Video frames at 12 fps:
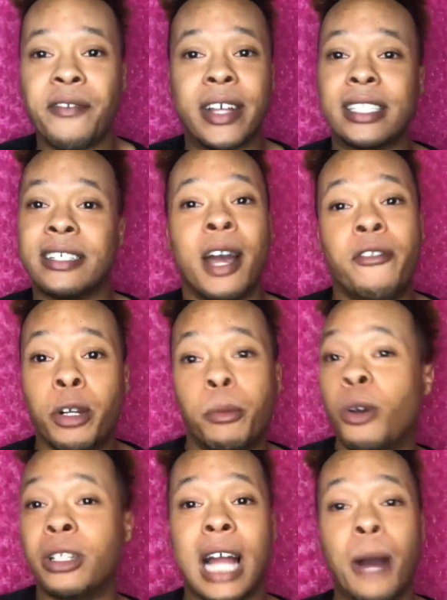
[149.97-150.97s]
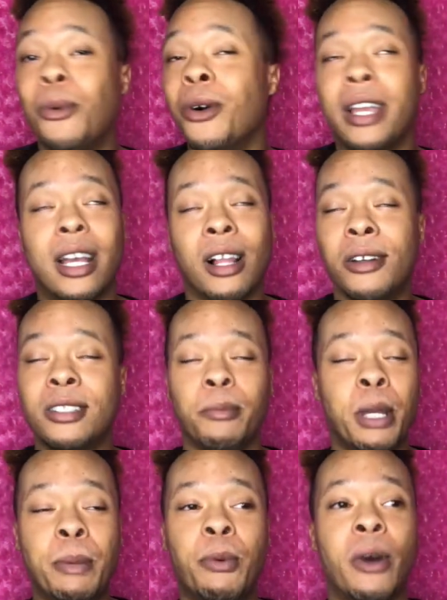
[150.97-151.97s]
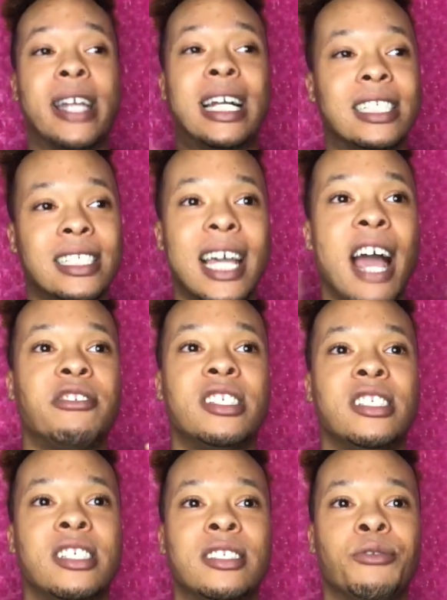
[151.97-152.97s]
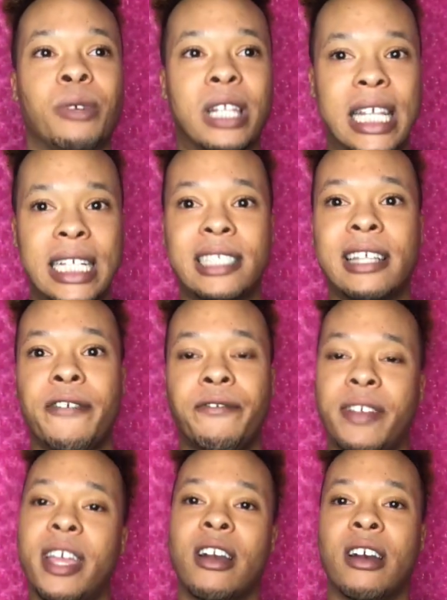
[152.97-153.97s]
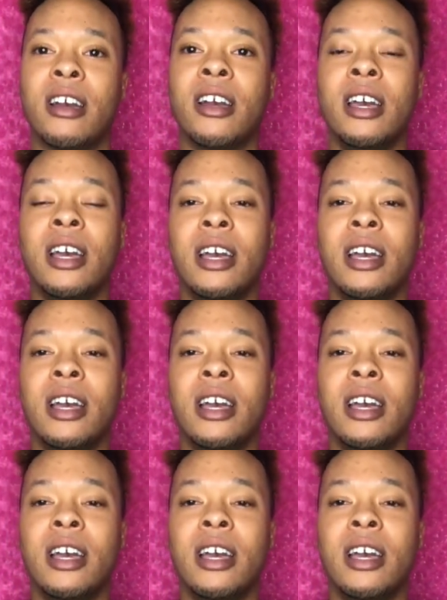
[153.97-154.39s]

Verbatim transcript: it's inevitable that I will get close to people, and I just have to just release that fear